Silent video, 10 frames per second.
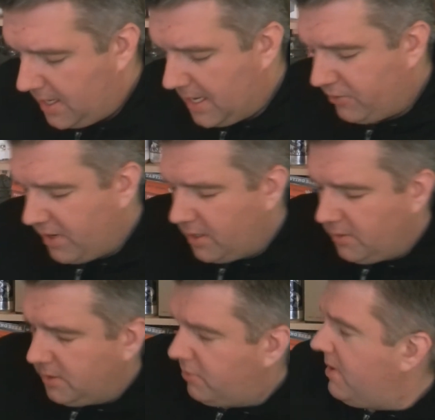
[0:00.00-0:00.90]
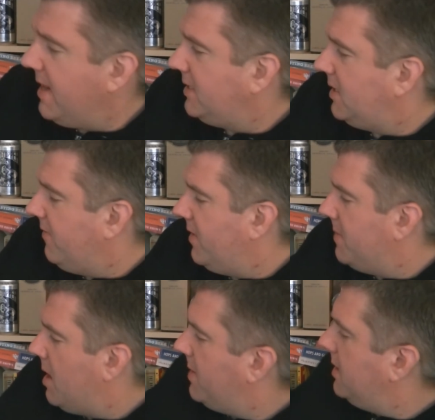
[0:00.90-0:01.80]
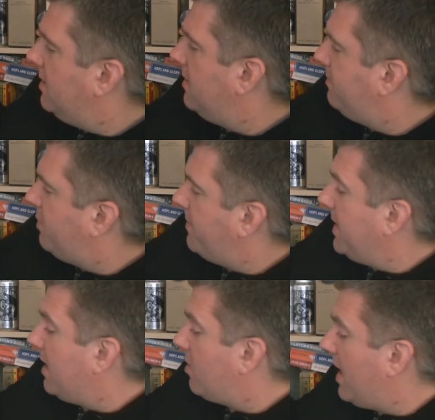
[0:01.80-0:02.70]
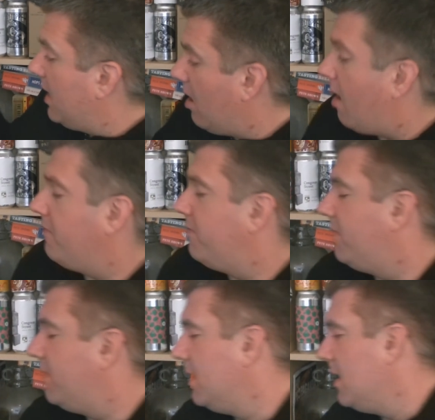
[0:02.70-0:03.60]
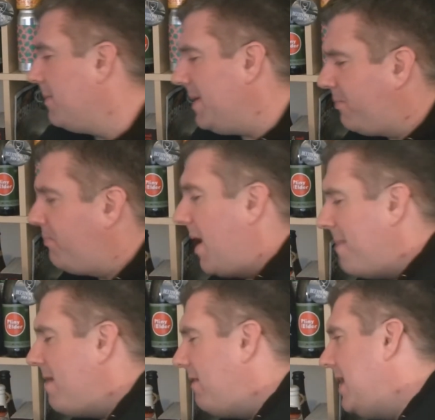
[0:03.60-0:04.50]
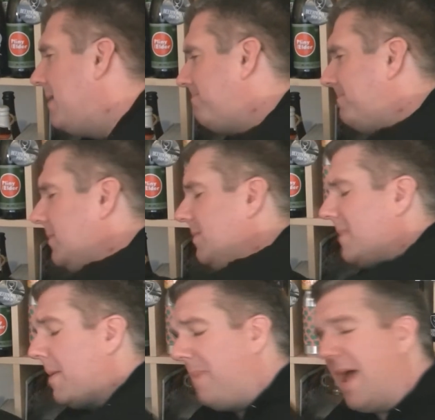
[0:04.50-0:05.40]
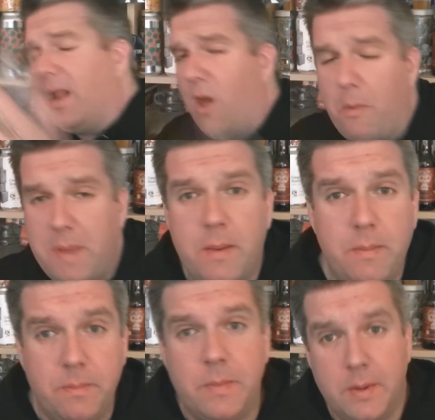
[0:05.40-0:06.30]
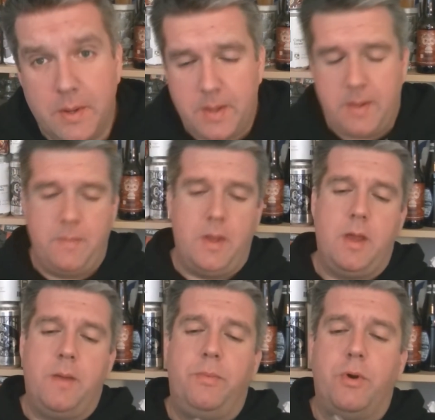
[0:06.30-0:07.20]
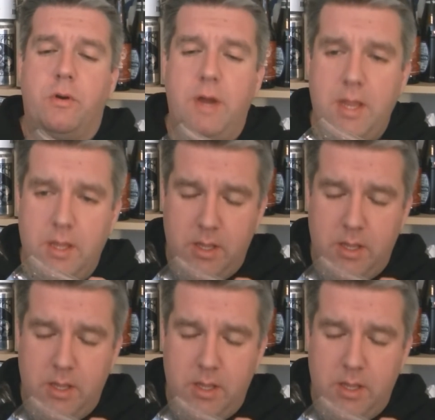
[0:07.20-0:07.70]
Yeah, Track are doing some great stuff at the moment, pumping out quite a lot of, I mean, primarily a pale hoppy uh, brewery.